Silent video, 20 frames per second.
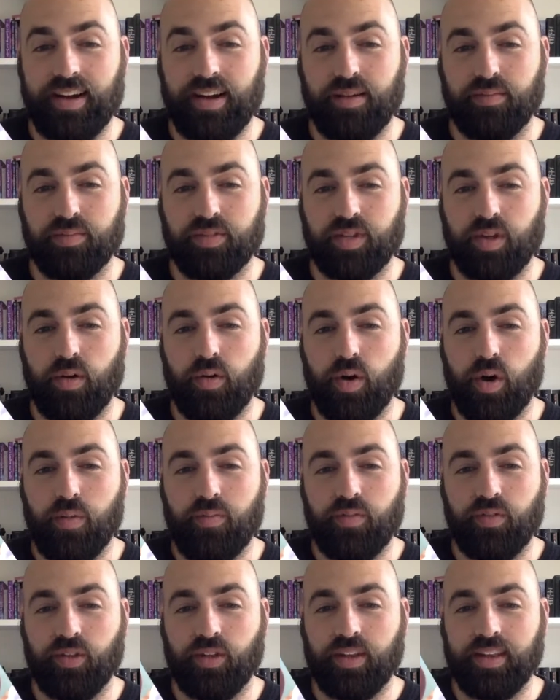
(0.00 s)
So
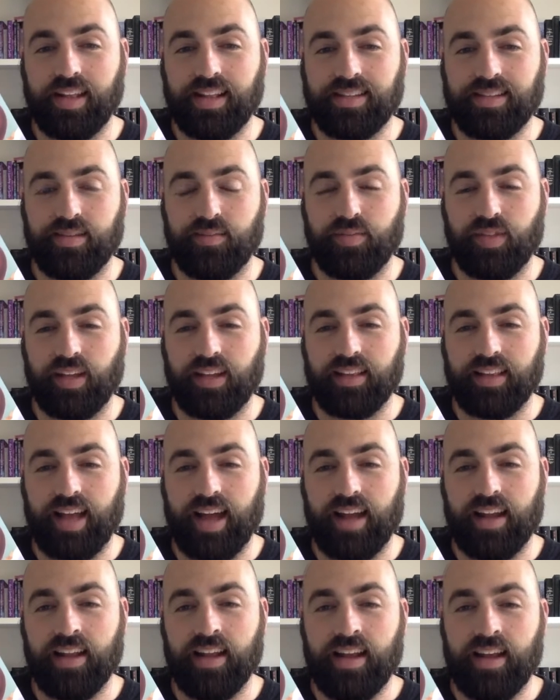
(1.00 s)
hopefully that's something
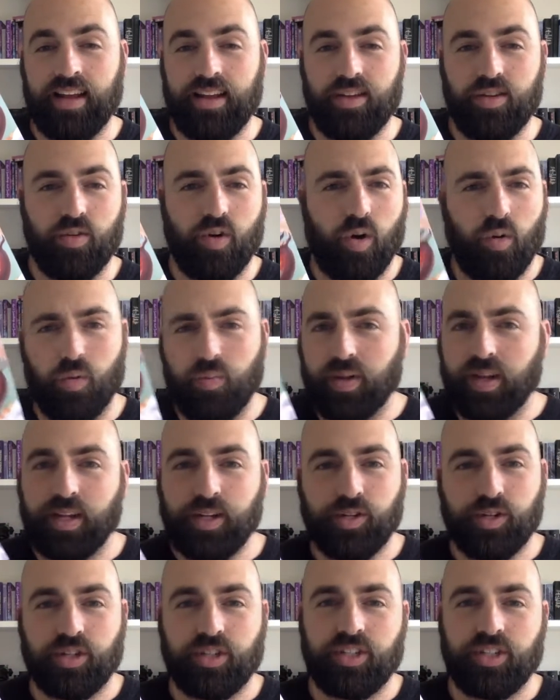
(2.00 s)
that you all would be
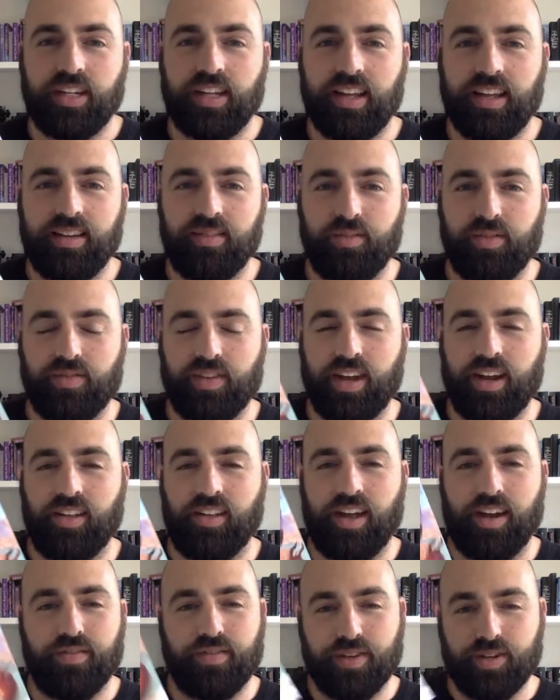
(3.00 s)
interested in. We've got a
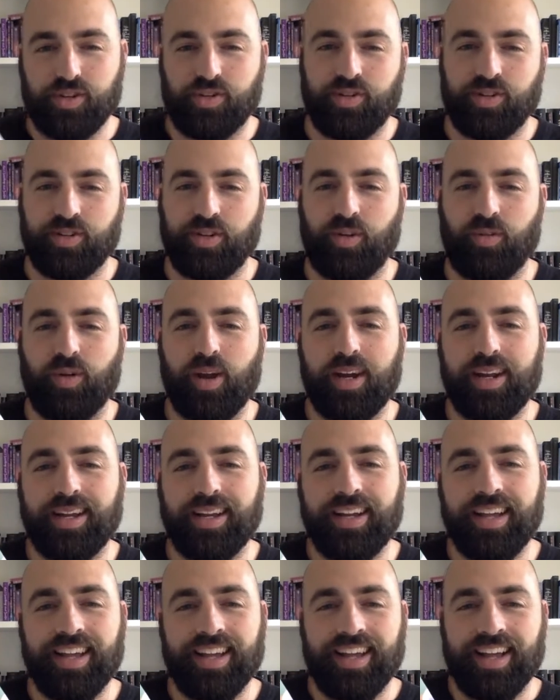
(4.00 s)
lot of entries
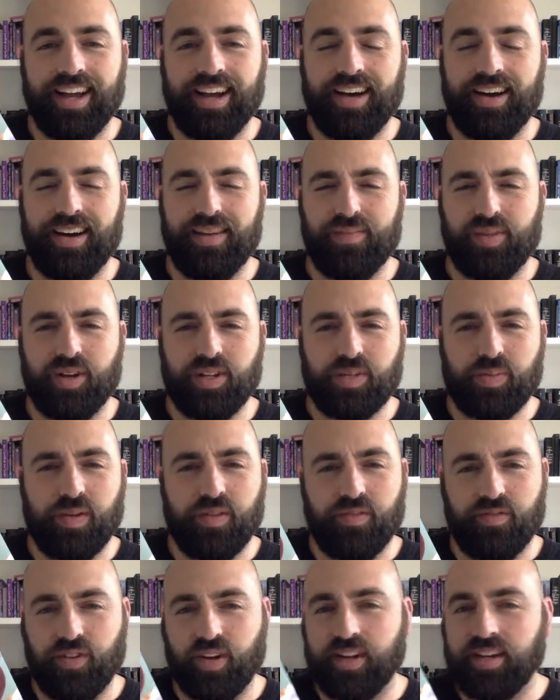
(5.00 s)
already, but it's
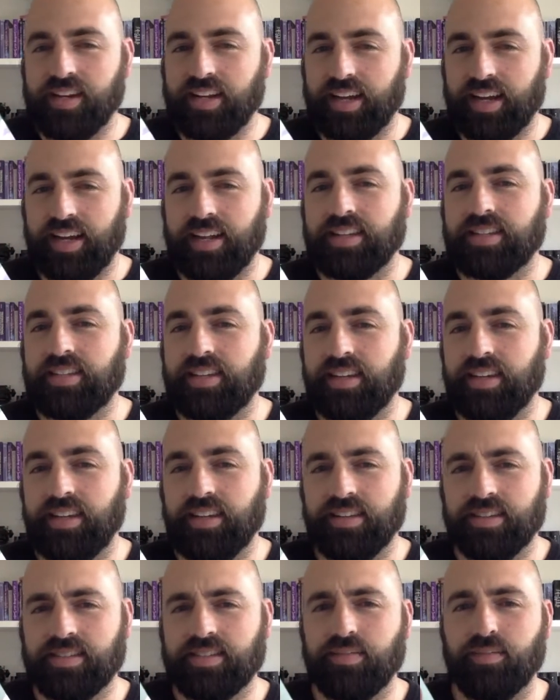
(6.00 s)
been fun to kind of
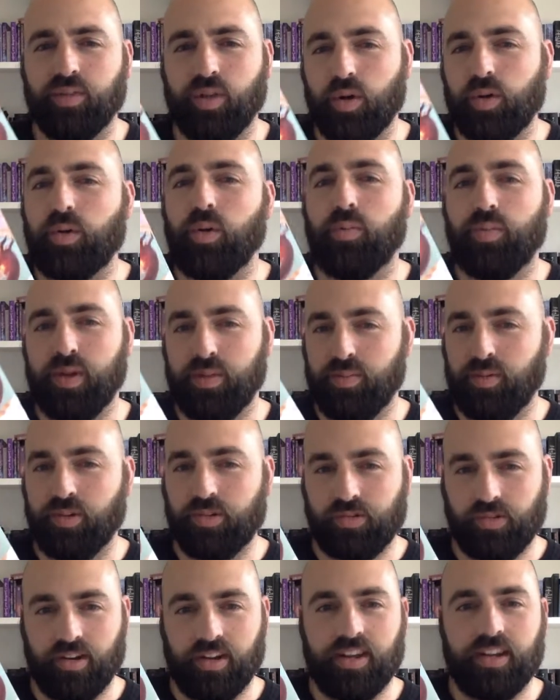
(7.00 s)
see some local people
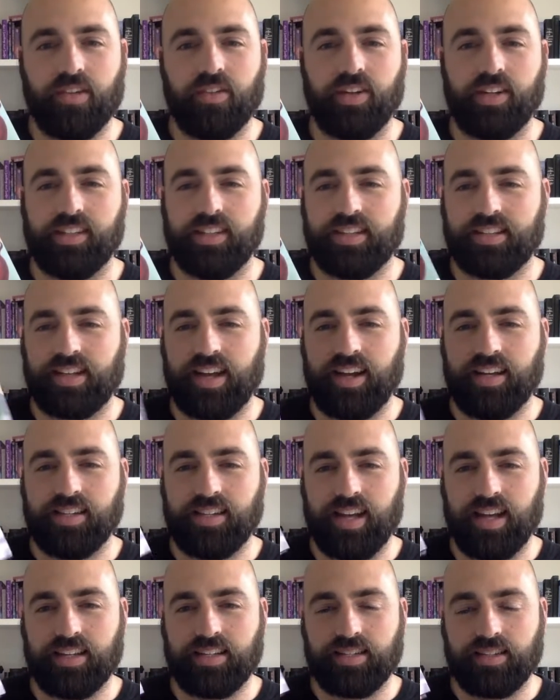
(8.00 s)
sort of entering this
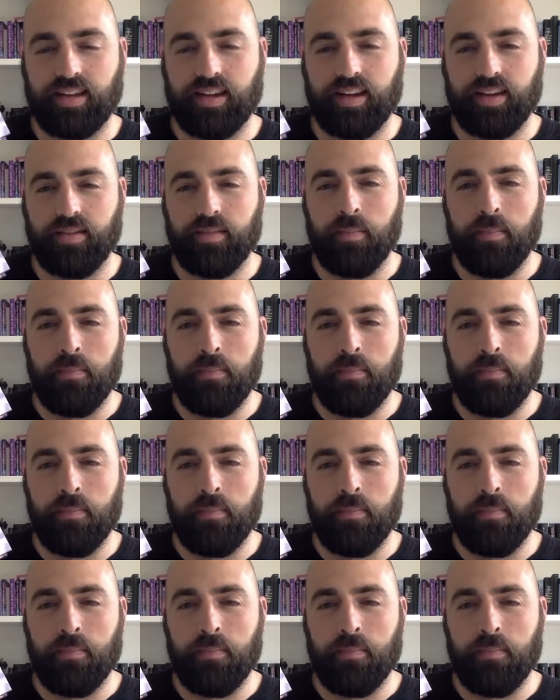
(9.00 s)
contest. And